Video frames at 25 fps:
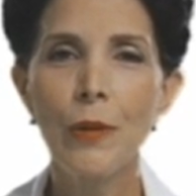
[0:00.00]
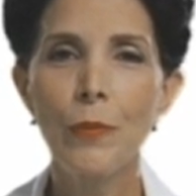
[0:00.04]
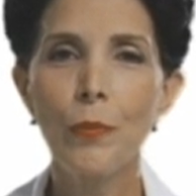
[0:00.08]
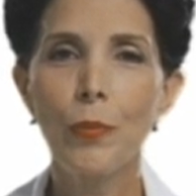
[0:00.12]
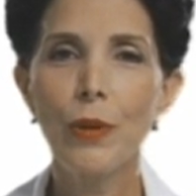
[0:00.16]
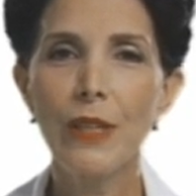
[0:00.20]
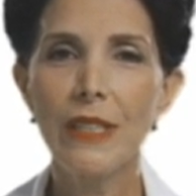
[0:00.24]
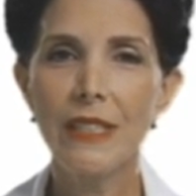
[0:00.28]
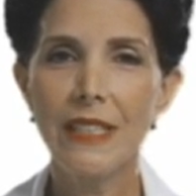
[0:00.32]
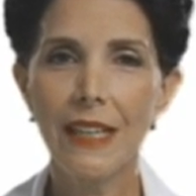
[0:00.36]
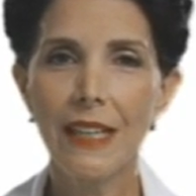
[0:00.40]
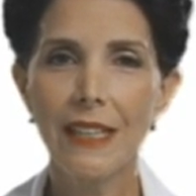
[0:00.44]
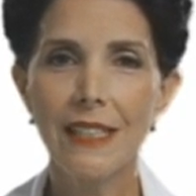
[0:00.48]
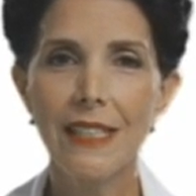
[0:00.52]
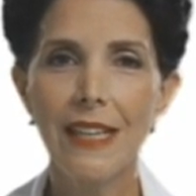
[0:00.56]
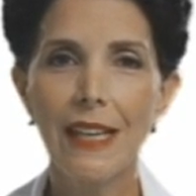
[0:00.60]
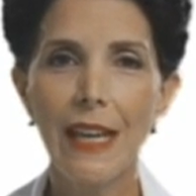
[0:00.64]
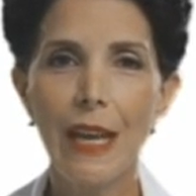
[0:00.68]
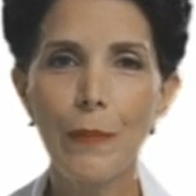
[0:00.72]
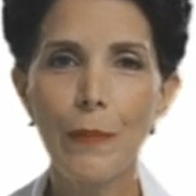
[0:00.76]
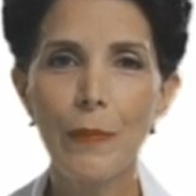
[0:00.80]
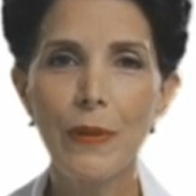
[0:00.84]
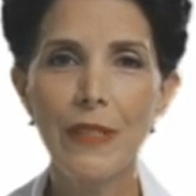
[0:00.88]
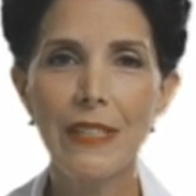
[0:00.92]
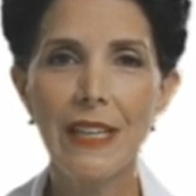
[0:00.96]
predicting
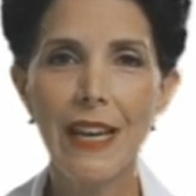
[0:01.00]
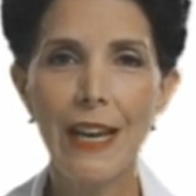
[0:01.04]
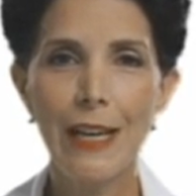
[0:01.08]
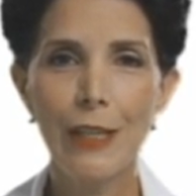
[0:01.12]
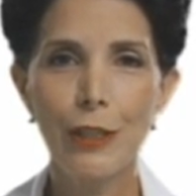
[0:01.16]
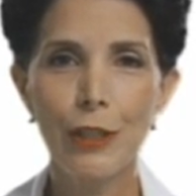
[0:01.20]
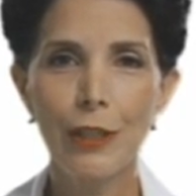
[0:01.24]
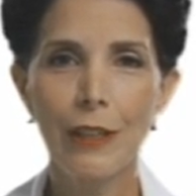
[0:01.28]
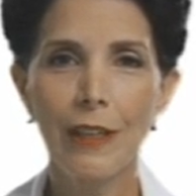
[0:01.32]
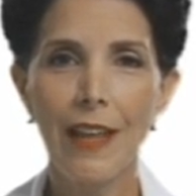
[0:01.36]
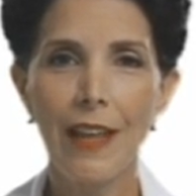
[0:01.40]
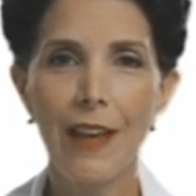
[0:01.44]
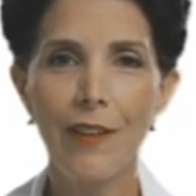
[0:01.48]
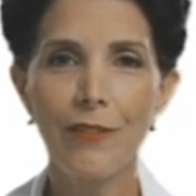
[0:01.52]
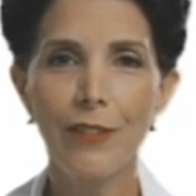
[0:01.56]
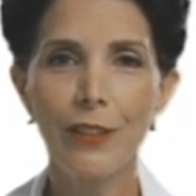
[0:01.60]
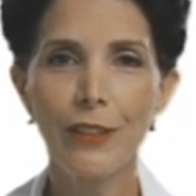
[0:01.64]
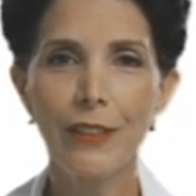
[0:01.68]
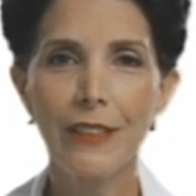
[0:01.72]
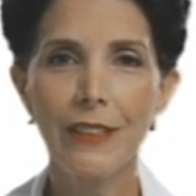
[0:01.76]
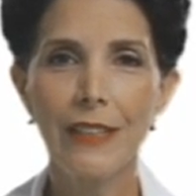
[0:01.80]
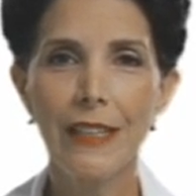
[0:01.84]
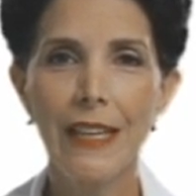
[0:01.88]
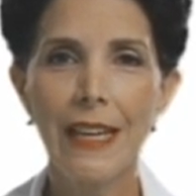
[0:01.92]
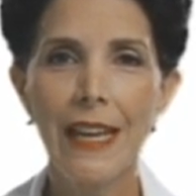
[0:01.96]
amputation
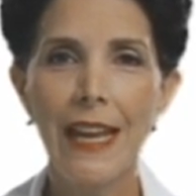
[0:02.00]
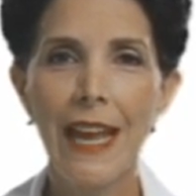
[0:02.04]
level,